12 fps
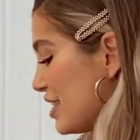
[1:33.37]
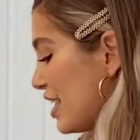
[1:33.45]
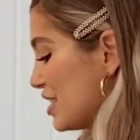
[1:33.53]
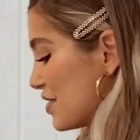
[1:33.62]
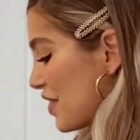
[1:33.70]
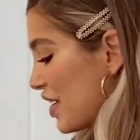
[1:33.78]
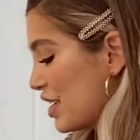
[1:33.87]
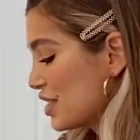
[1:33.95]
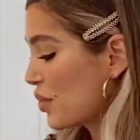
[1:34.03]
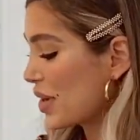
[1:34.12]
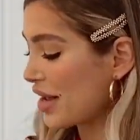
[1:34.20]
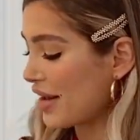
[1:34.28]
things first,
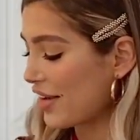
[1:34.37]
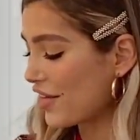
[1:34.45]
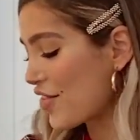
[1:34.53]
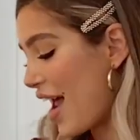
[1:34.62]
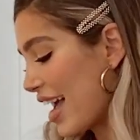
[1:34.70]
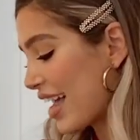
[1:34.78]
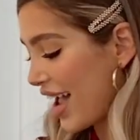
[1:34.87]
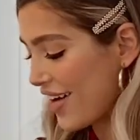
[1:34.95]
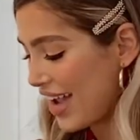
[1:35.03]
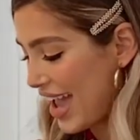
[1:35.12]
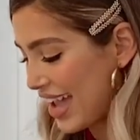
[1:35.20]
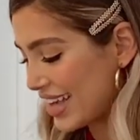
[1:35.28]
we're going to crack our
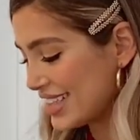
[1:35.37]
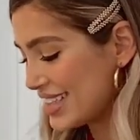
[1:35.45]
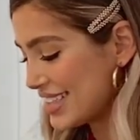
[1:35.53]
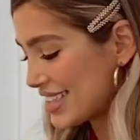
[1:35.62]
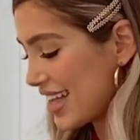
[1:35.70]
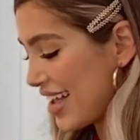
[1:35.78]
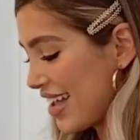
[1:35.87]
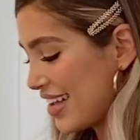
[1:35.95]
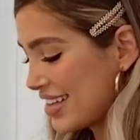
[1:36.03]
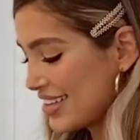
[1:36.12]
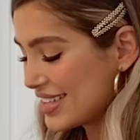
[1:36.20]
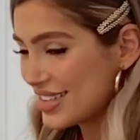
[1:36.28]
eggs.
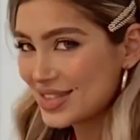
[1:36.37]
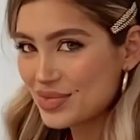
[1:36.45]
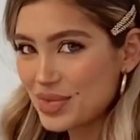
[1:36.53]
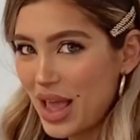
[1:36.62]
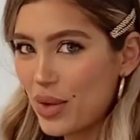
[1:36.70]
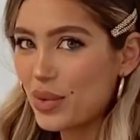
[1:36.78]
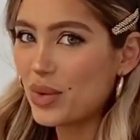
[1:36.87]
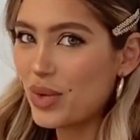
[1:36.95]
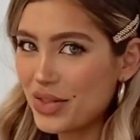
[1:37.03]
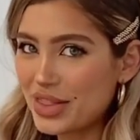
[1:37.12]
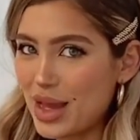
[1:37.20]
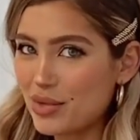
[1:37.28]
We
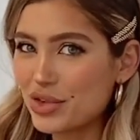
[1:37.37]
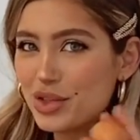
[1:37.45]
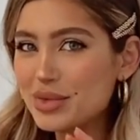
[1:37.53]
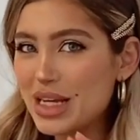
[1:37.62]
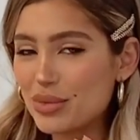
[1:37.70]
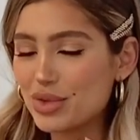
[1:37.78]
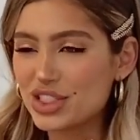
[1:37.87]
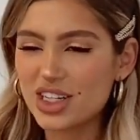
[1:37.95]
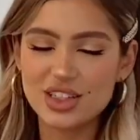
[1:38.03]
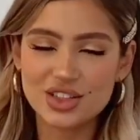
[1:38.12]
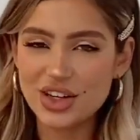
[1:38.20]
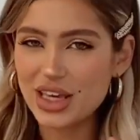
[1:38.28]
want them room
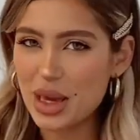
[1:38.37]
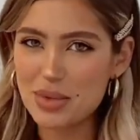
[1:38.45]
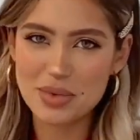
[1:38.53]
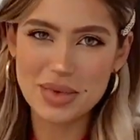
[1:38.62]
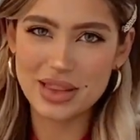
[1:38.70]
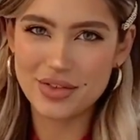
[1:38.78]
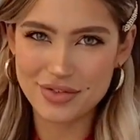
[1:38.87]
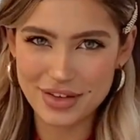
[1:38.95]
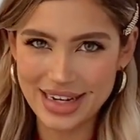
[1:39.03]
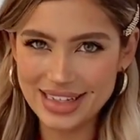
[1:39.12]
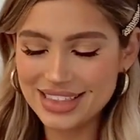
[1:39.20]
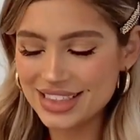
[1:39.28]
temperature, don't keep them in the
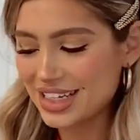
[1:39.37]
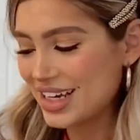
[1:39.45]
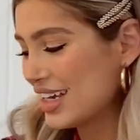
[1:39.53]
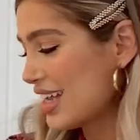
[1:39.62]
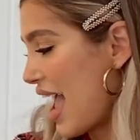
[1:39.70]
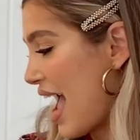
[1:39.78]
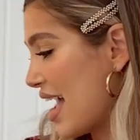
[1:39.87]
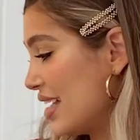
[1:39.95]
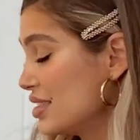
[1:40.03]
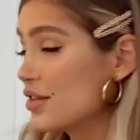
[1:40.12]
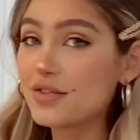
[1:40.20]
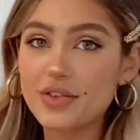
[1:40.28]
fridge,
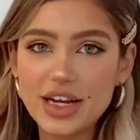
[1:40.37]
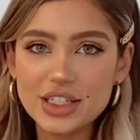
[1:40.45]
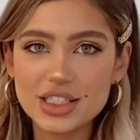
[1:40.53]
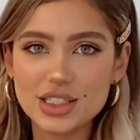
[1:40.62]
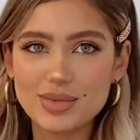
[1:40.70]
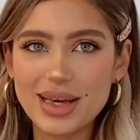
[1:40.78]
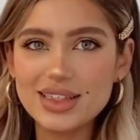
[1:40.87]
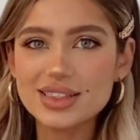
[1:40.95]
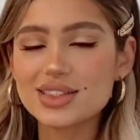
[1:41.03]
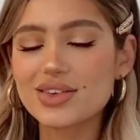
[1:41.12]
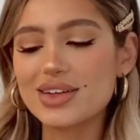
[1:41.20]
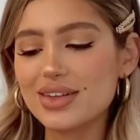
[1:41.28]
and fresh is best
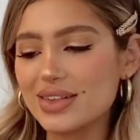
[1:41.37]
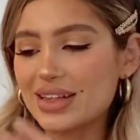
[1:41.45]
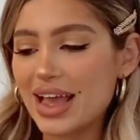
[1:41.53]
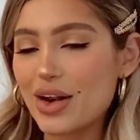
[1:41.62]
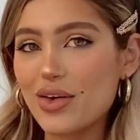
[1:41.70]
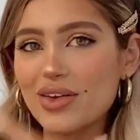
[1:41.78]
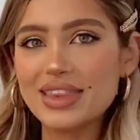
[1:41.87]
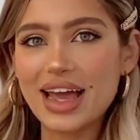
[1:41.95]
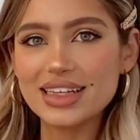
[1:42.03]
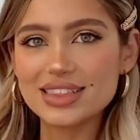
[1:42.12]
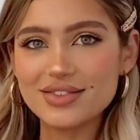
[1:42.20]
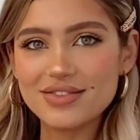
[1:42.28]
so it will get all
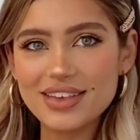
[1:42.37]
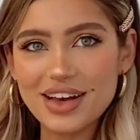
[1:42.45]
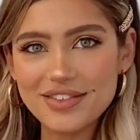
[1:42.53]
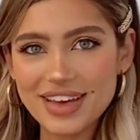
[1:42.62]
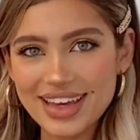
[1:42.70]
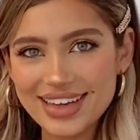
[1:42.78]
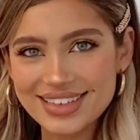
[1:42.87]
nice and fluffy.